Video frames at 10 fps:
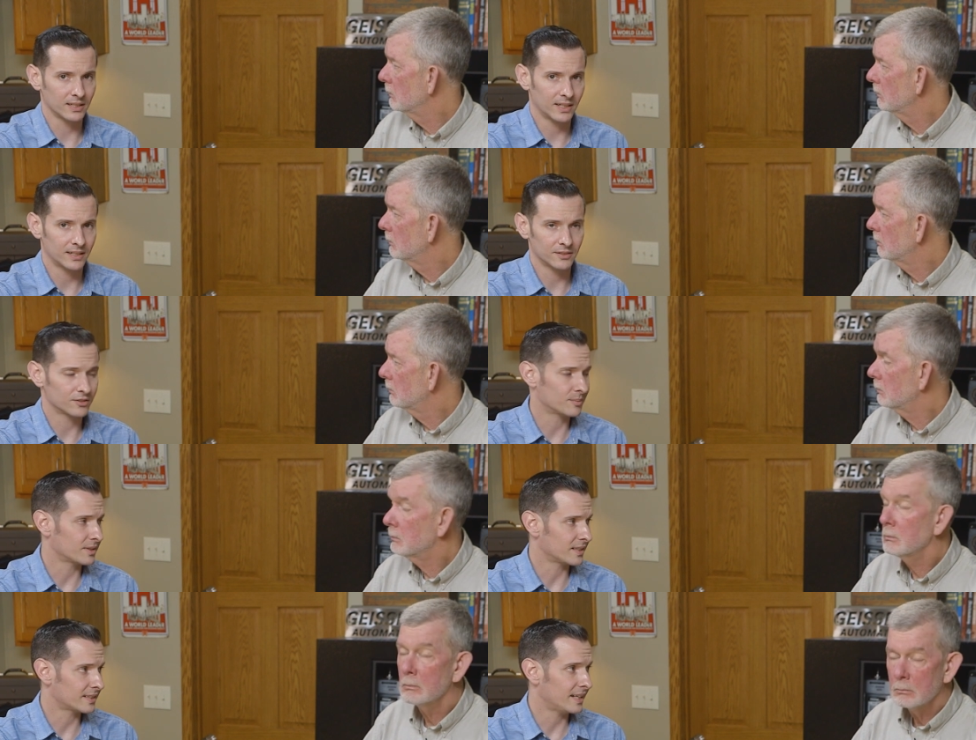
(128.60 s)
Speaker 1: aligned or
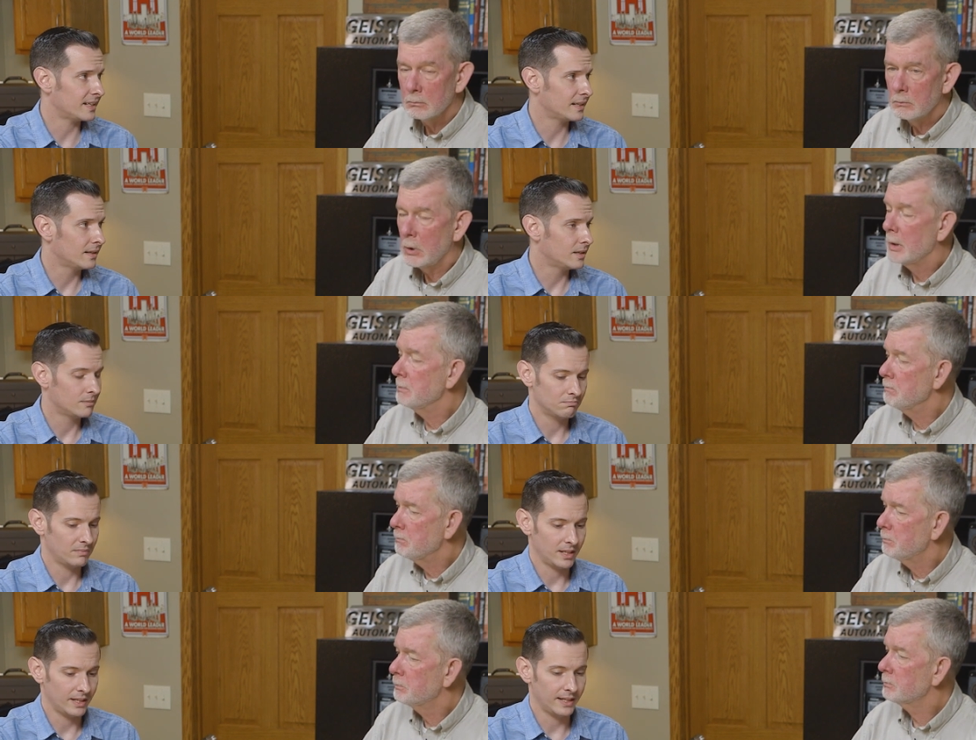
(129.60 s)
something like that, right.
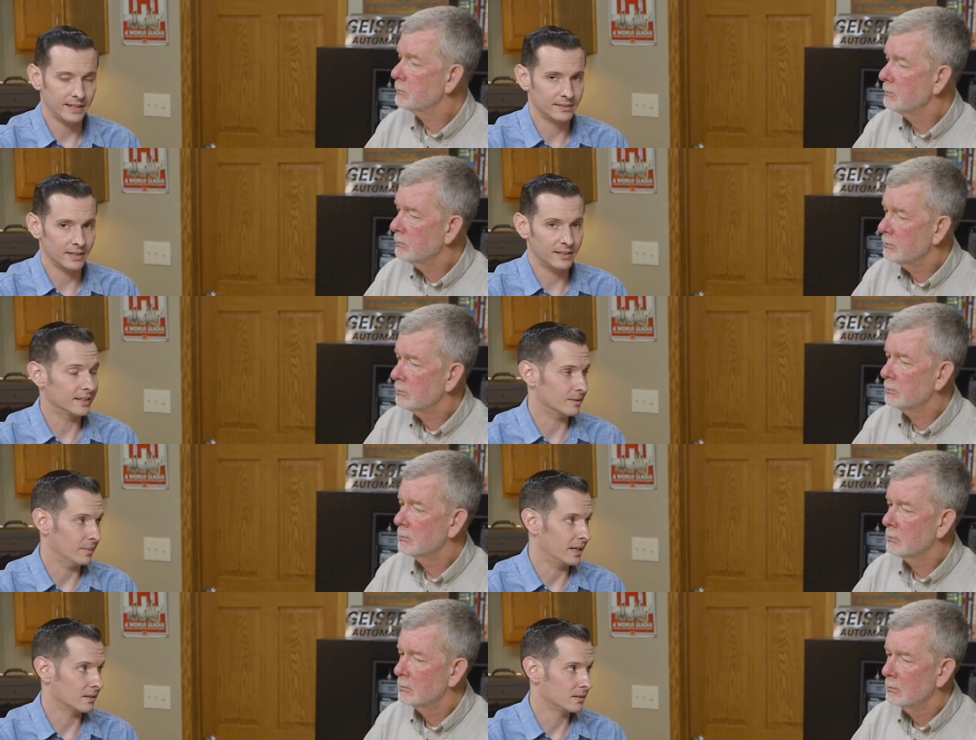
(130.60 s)
it, it doesn't
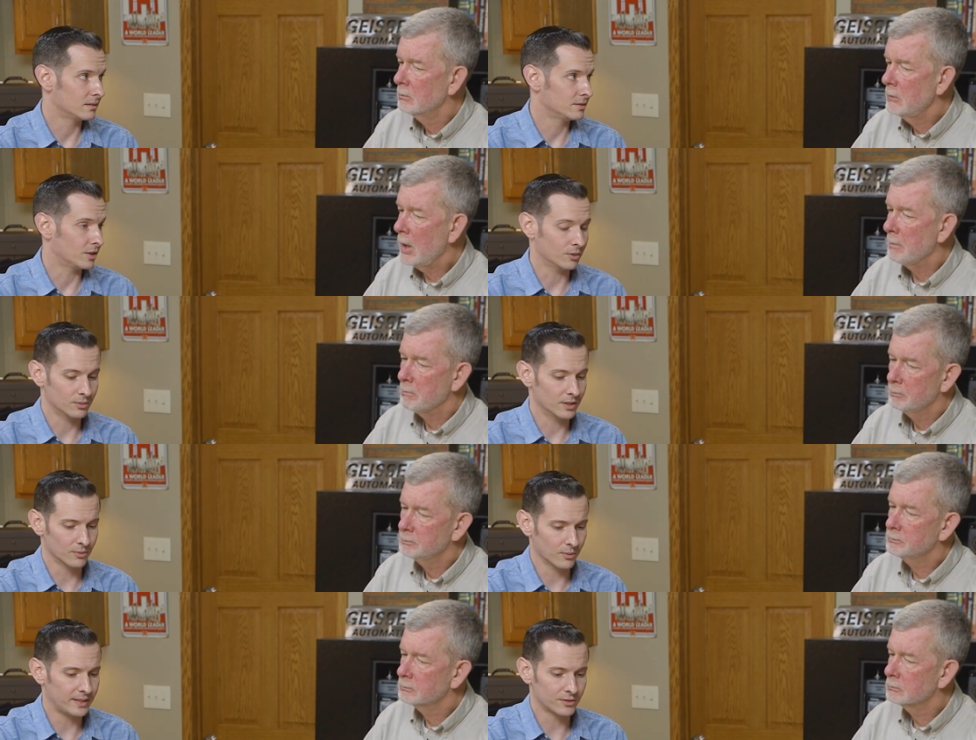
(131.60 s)
matter. Yeah. So the
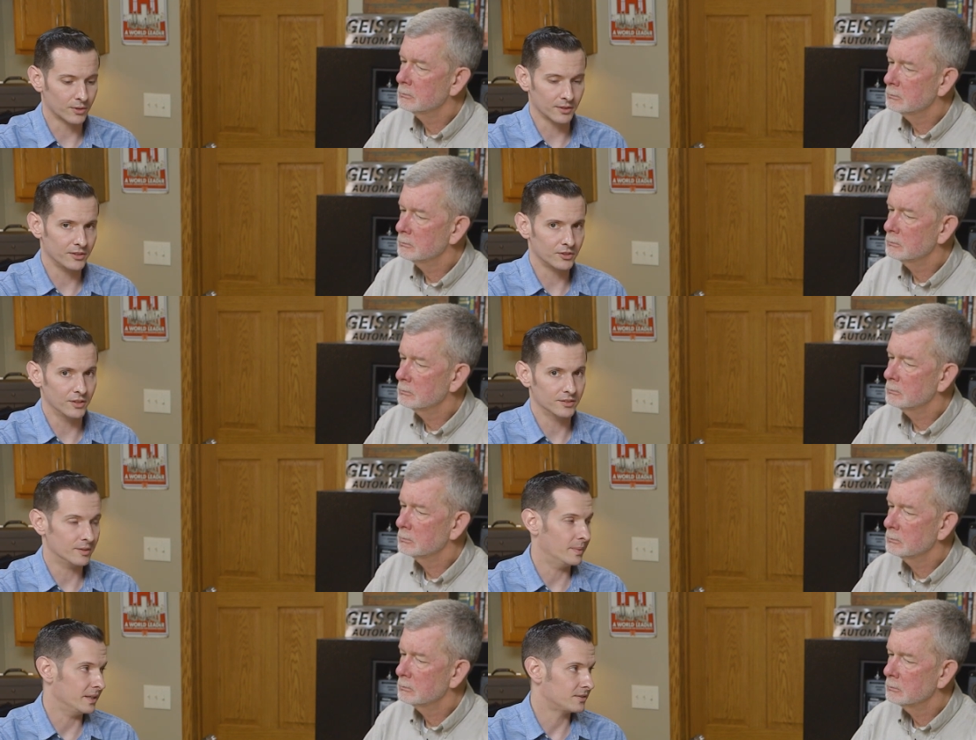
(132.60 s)
rings are only as good as
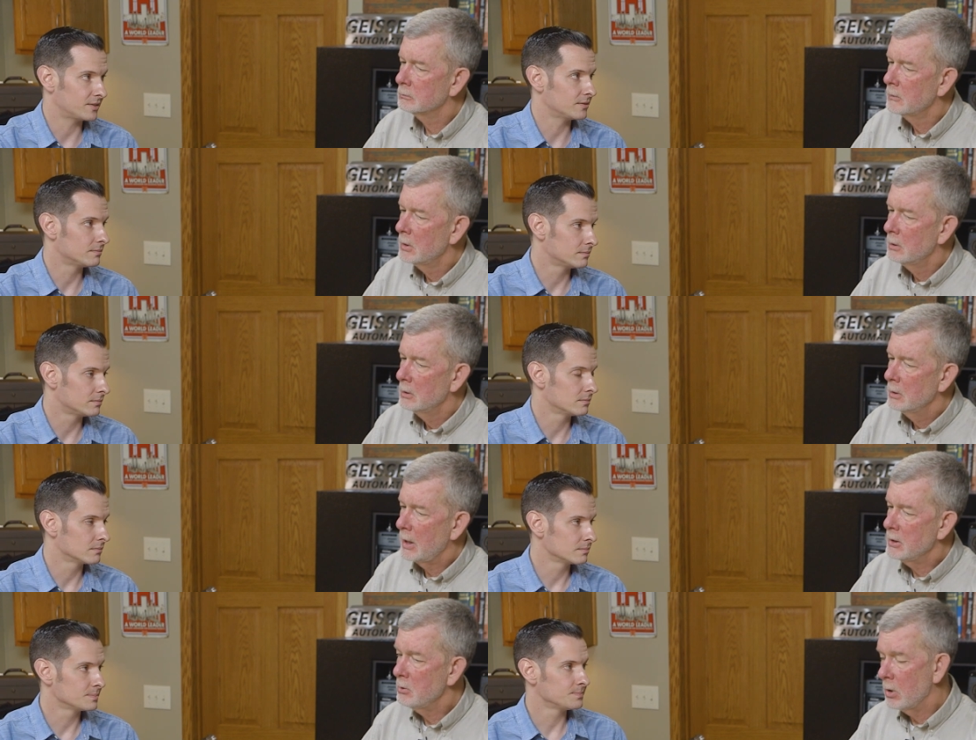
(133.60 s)
the base.
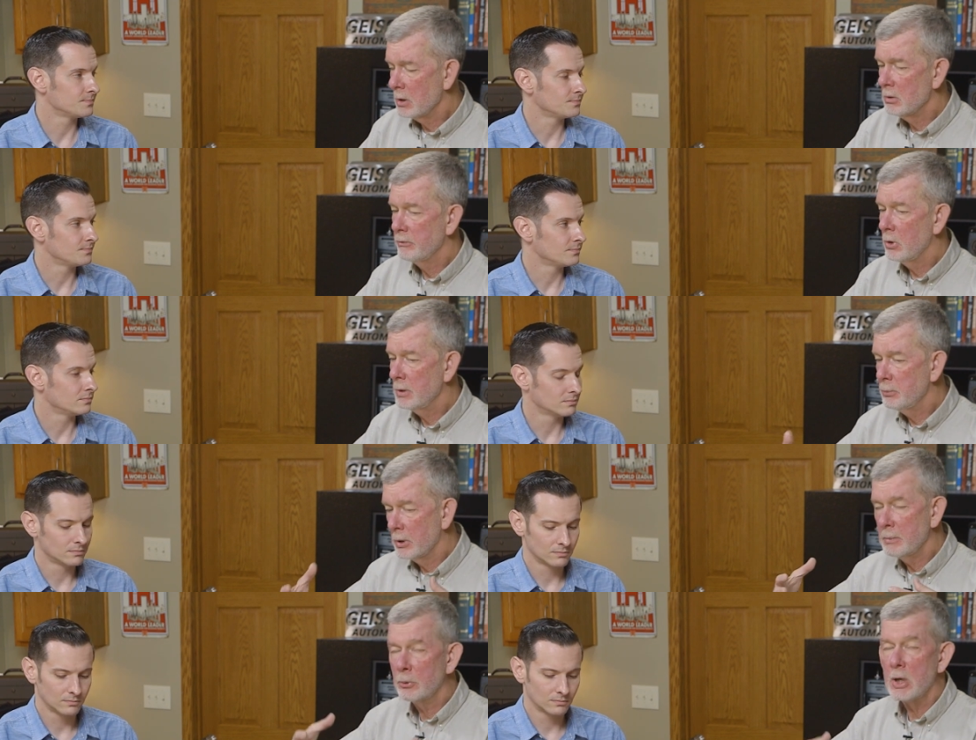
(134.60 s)
Speaker 2: And you want to avoid
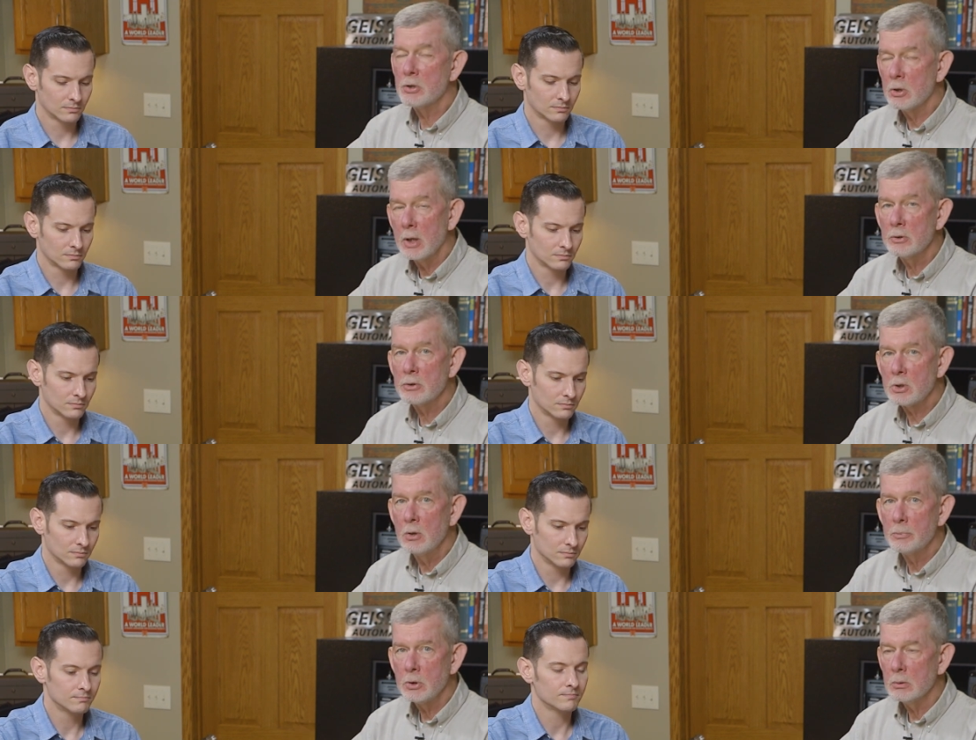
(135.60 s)
putting pressure on your
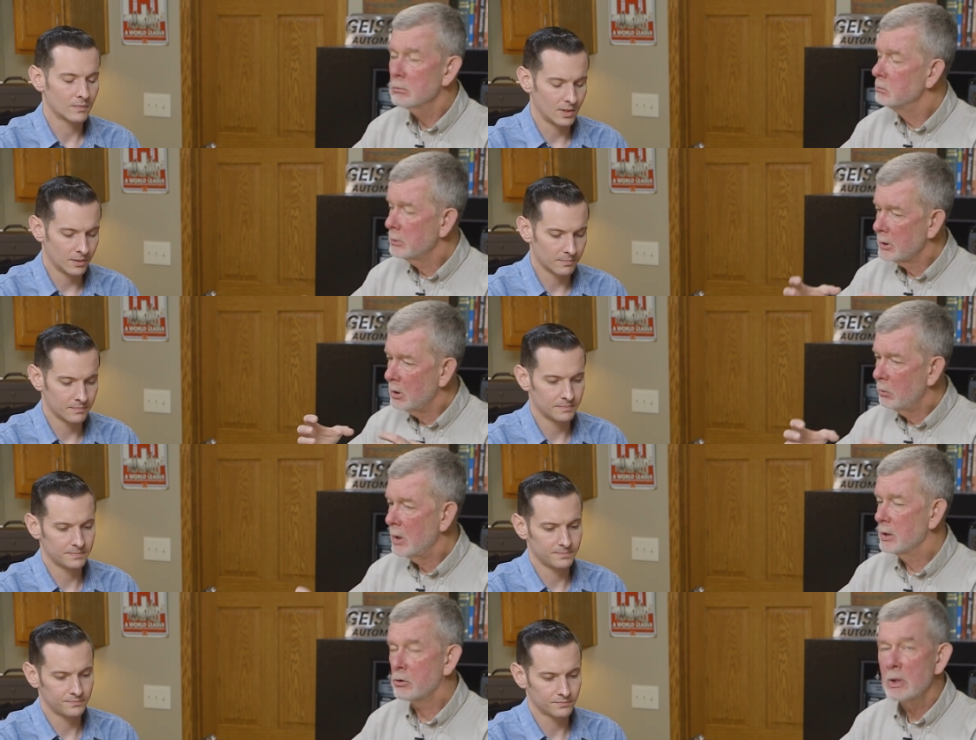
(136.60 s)
scope tube. Yep. You don't
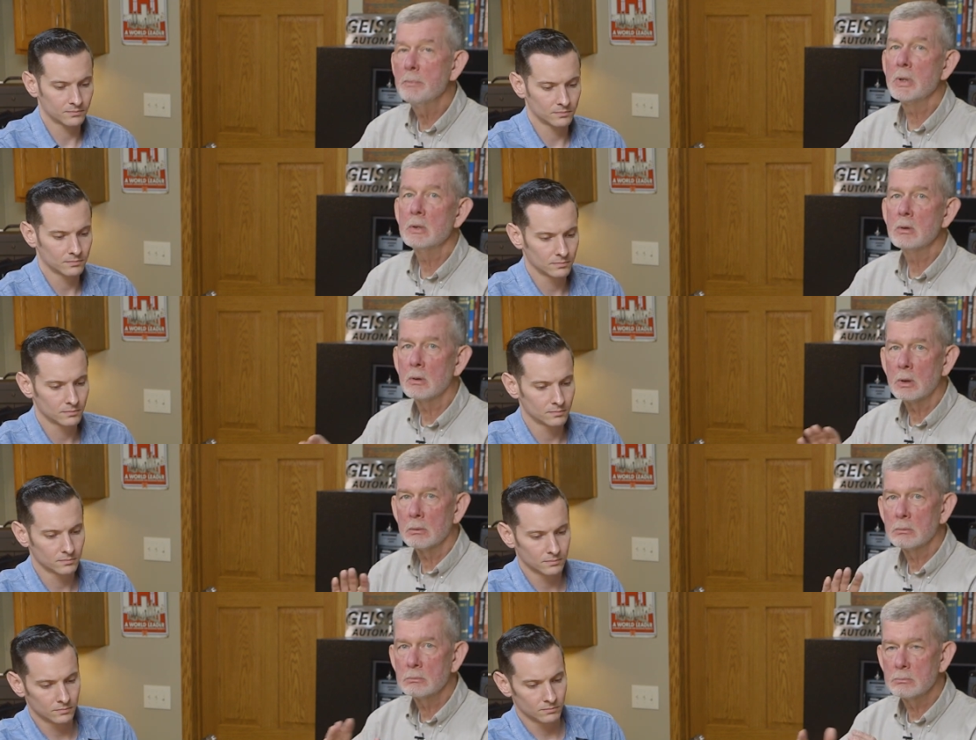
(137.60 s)
want to crimp it or
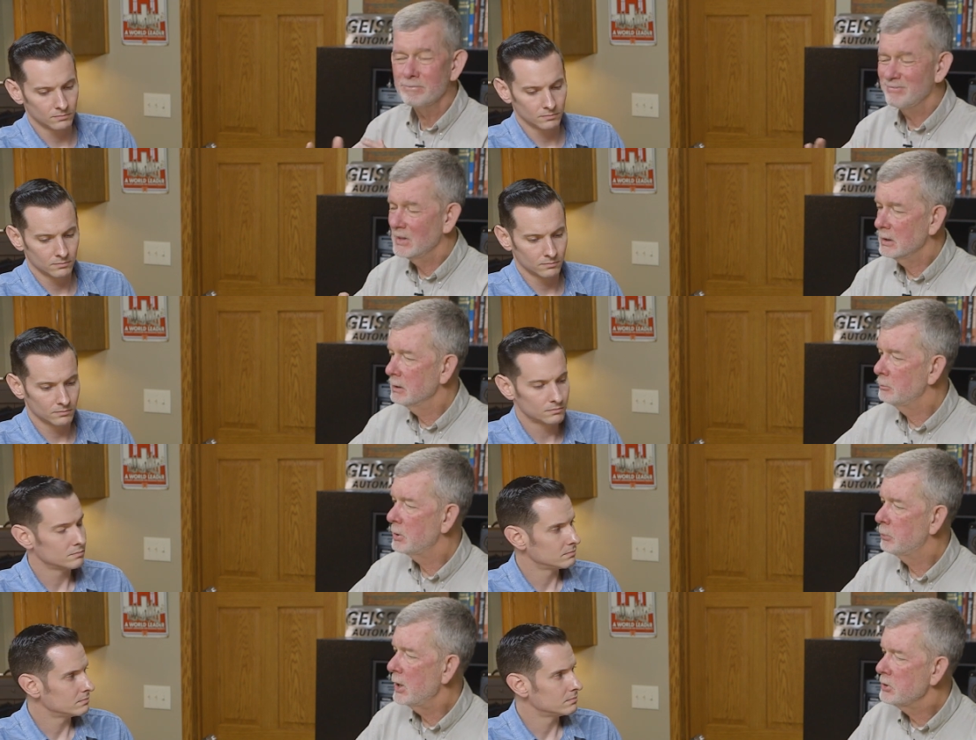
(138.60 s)

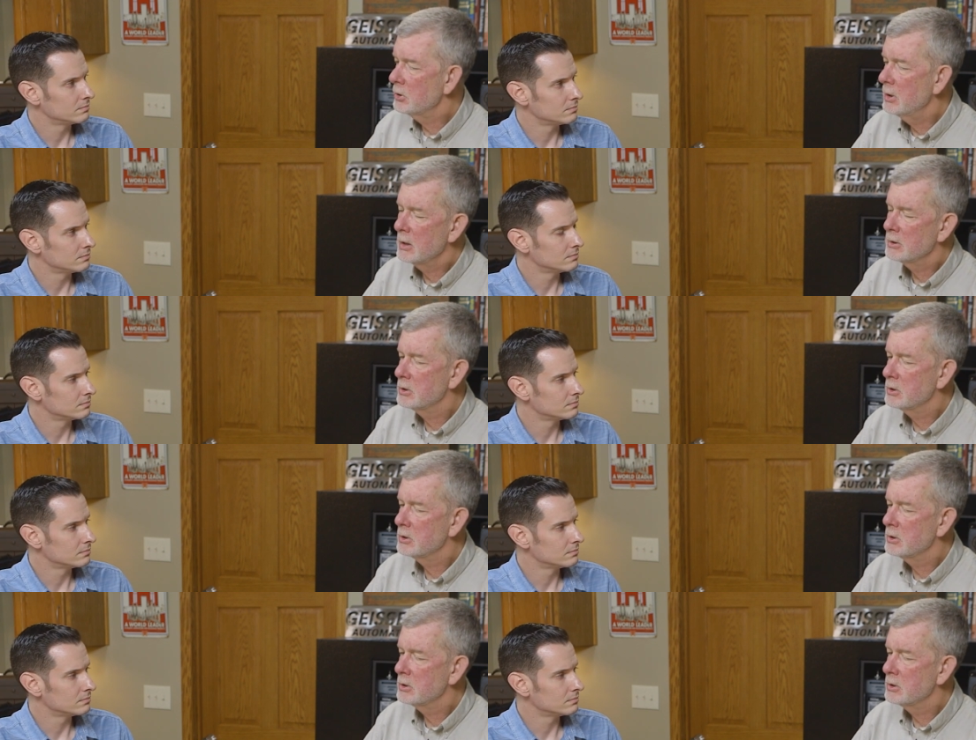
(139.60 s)
put pressure on it